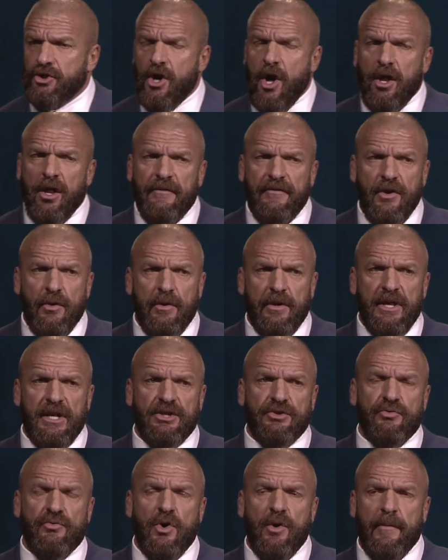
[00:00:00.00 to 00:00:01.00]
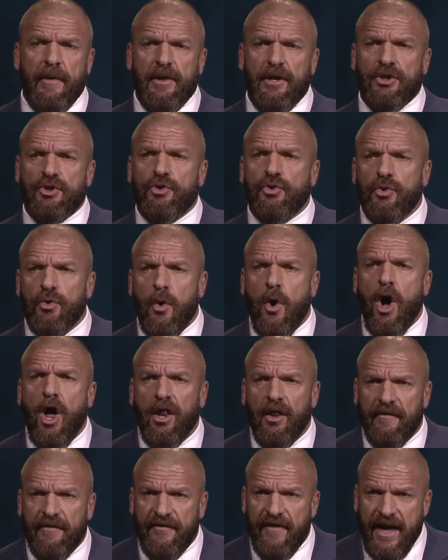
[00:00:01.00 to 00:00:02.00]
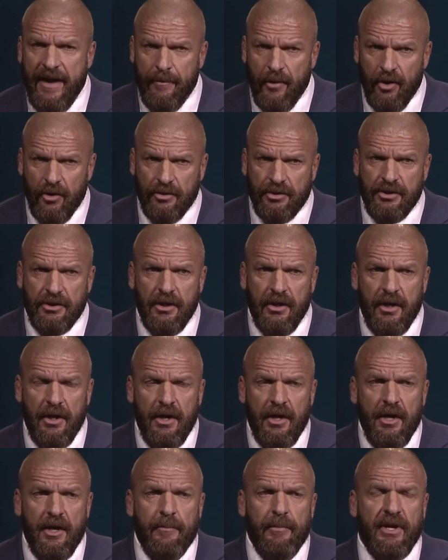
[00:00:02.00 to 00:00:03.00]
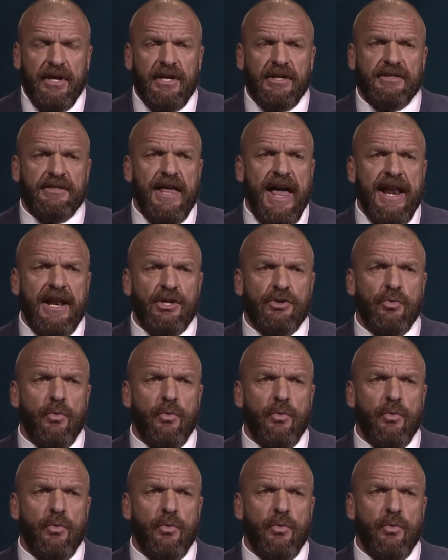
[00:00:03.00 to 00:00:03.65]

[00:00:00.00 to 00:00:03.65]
All of you in this room are the true Hall of Famers because that is